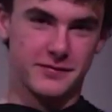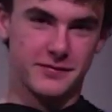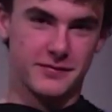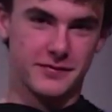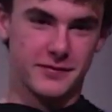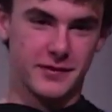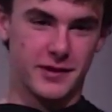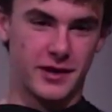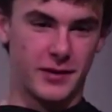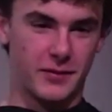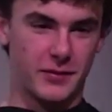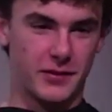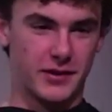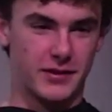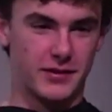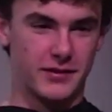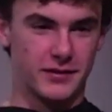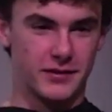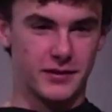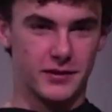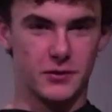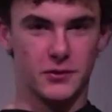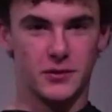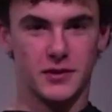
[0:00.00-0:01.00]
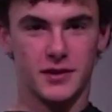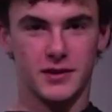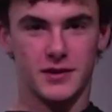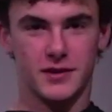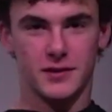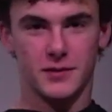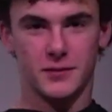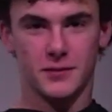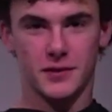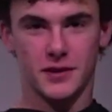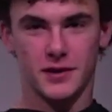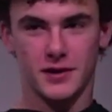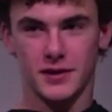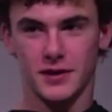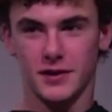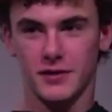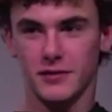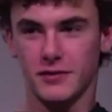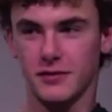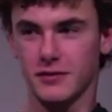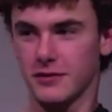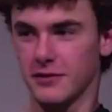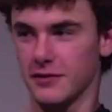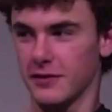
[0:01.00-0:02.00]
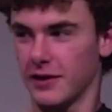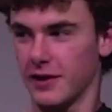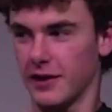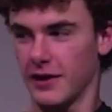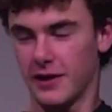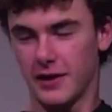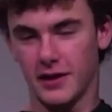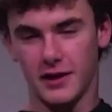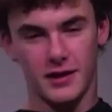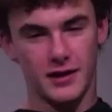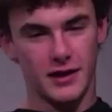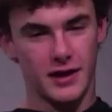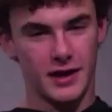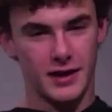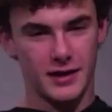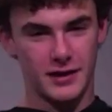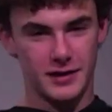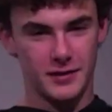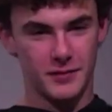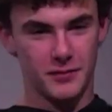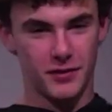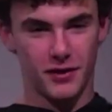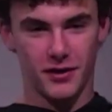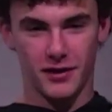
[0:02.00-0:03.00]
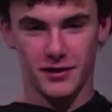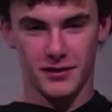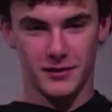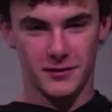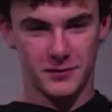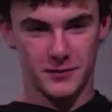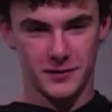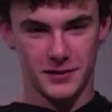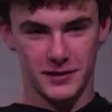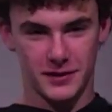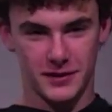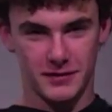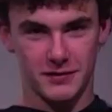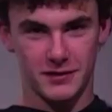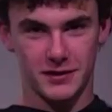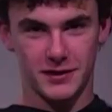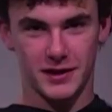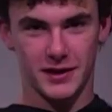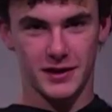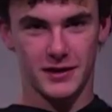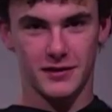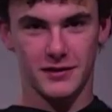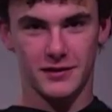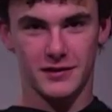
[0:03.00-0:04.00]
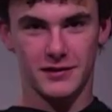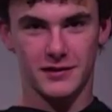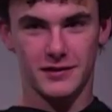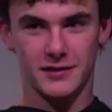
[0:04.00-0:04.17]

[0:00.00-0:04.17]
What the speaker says: Luka didn't want to leave, and then AD probably didn't want to leave the Lakers.